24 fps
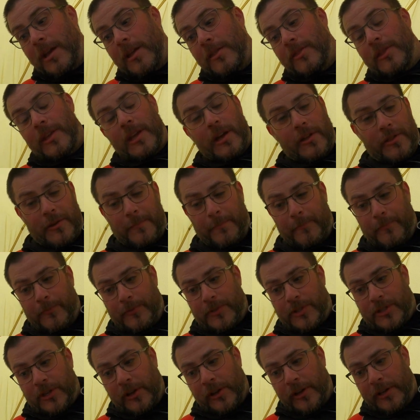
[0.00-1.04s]
The other
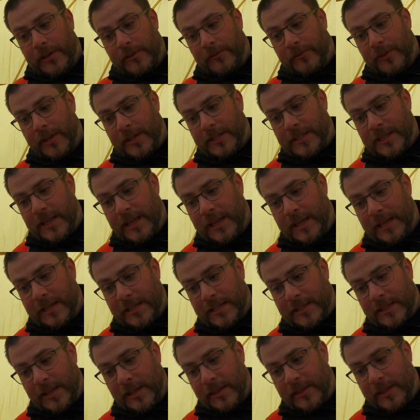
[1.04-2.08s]
side of this
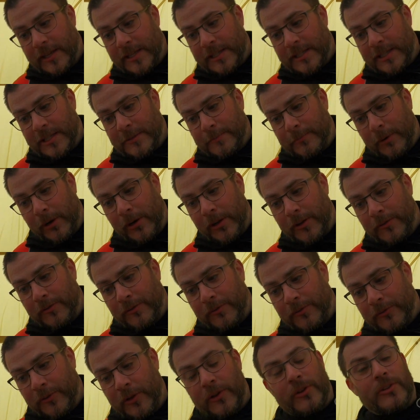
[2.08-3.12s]
is that this is my
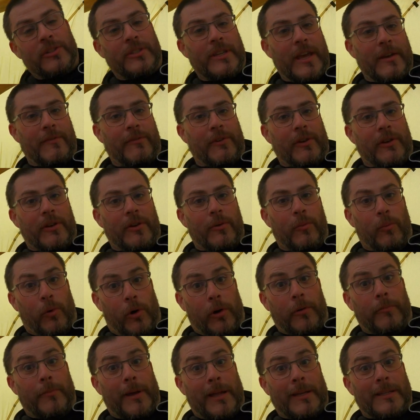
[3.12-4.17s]
first ever
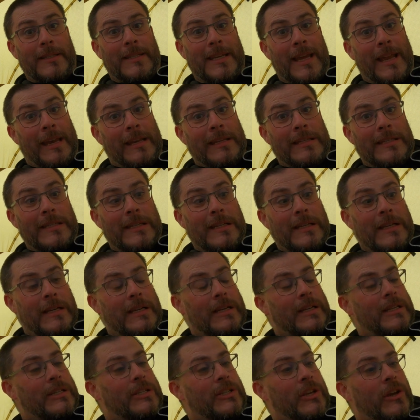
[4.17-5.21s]
one-man tent,
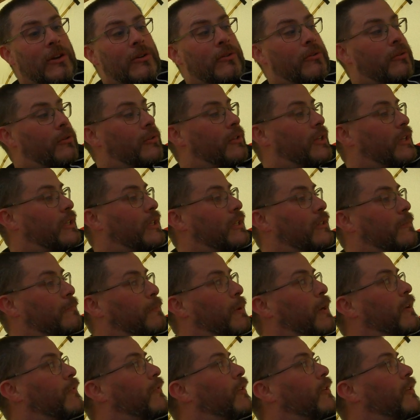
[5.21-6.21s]
so this is a bit of